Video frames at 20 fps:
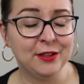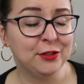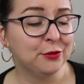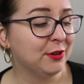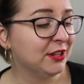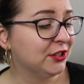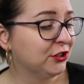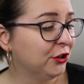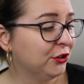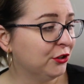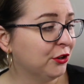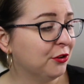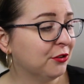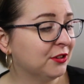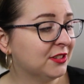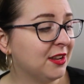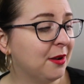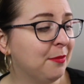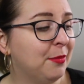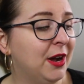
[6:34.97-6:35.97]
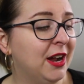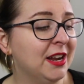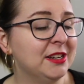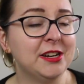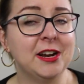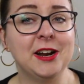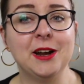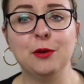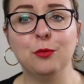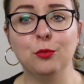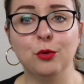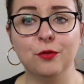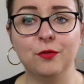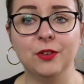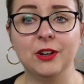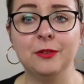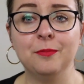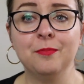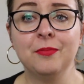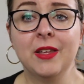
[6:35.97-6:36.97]
and the Rescue Dogs by Diane
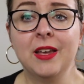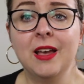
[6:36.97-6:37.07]
Wolfer.